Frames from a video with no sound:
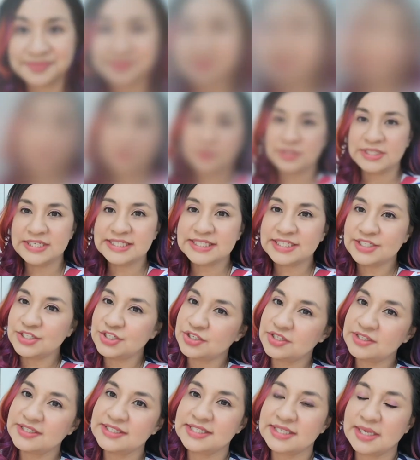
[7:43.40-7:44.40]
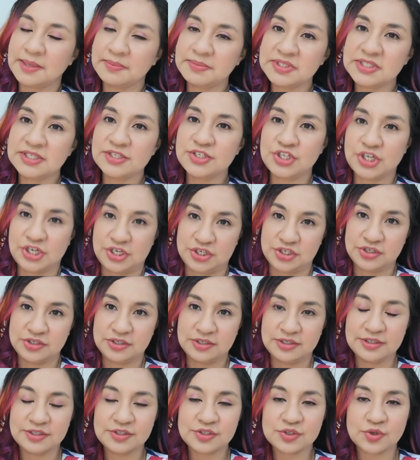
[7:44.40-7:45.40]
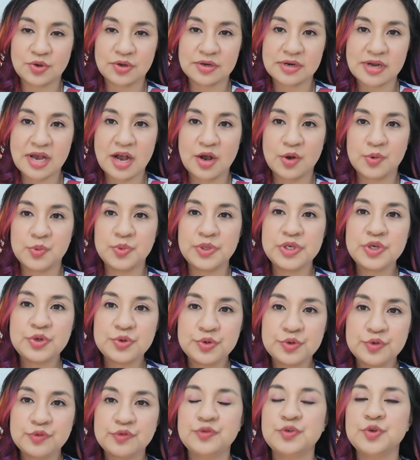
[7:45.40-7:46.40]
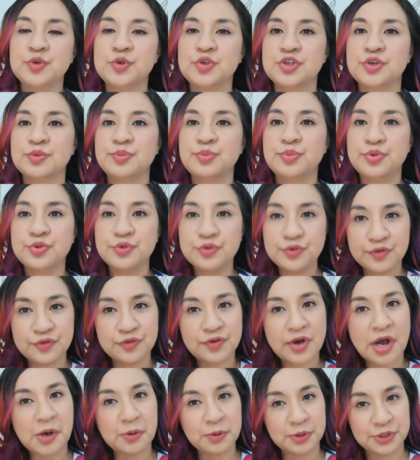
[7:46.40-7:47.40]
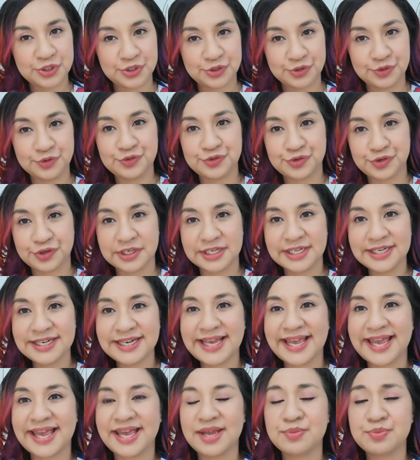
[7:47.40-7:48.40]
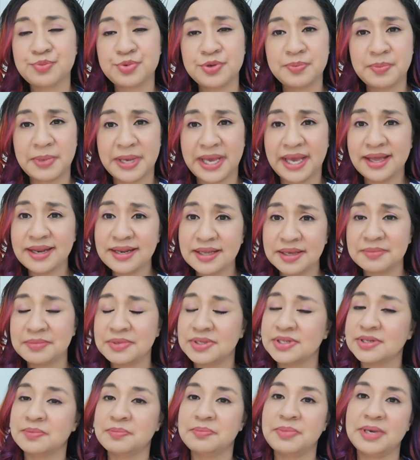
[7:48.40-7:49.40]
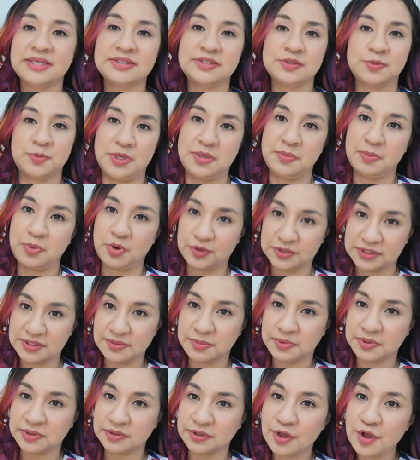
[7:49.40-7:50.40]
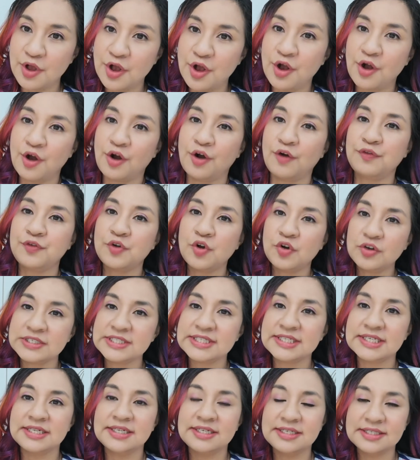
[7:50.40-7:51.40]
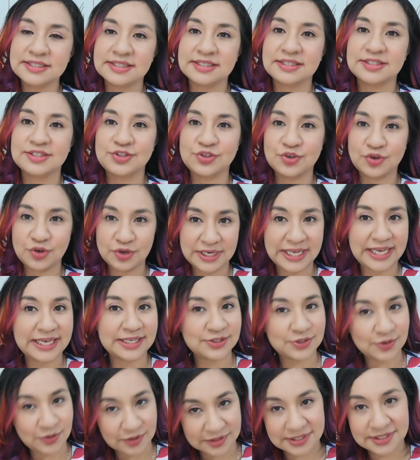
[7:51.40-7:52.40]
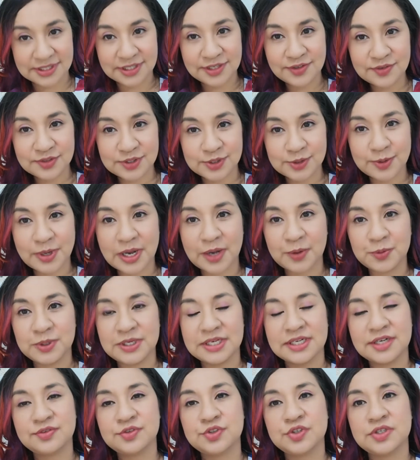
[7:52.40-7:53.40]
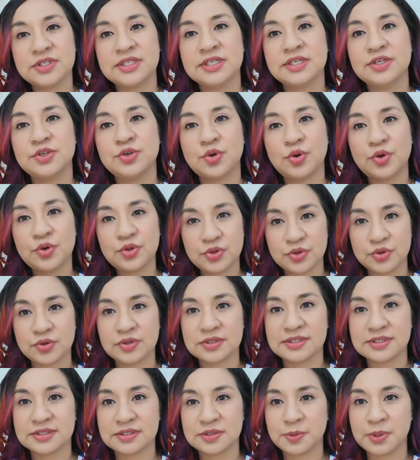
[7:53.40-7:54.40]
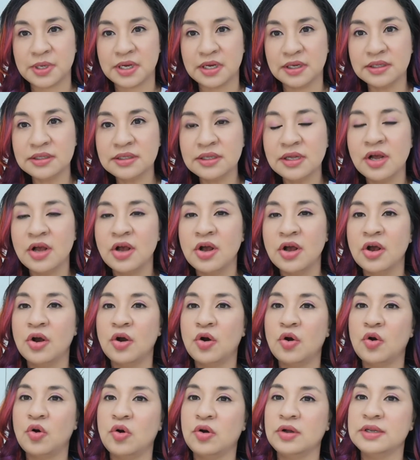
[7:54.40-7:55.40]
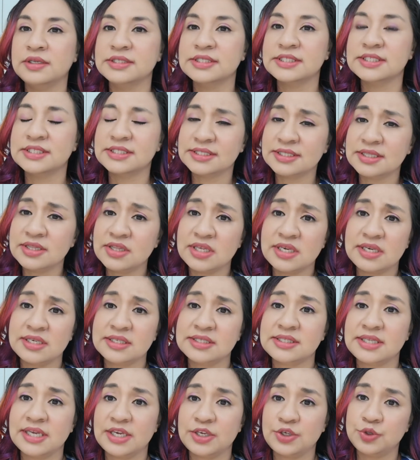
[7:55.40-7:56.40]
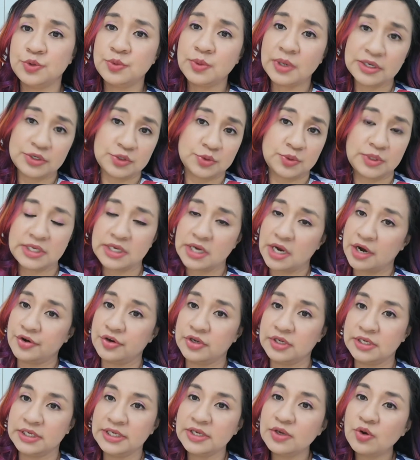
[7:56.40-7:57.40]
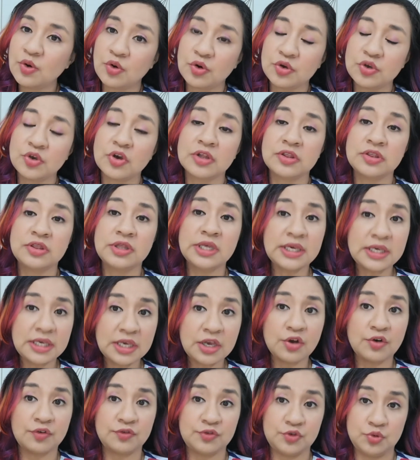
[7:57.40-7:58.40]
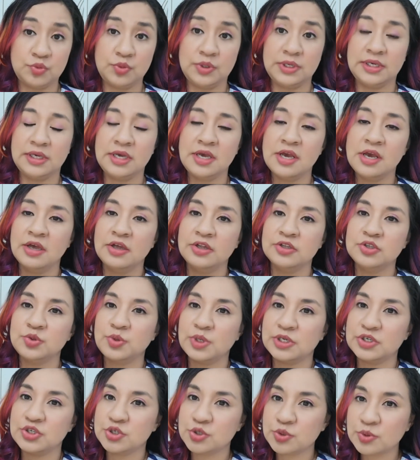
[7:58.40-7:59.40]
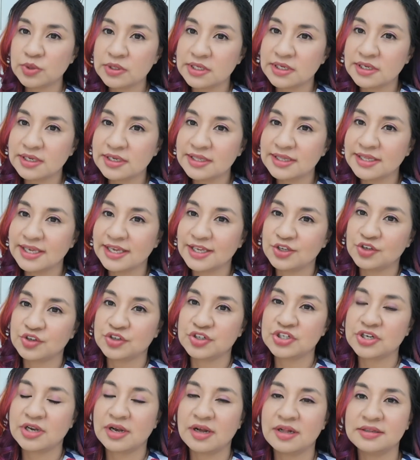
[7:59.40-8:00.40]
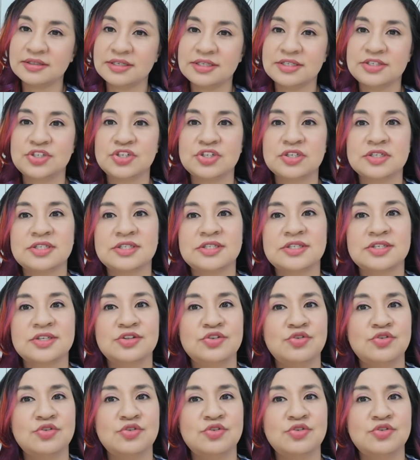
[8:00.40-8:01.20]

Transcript: So these are just some suggestions on how we could future-proof our children and prepare them in the best way possible. Of course, the list is non-exhaustive, so I would love to hear your thoughts as well on certain things that you are doing currently or you are thinking of doing to ensure that your child is just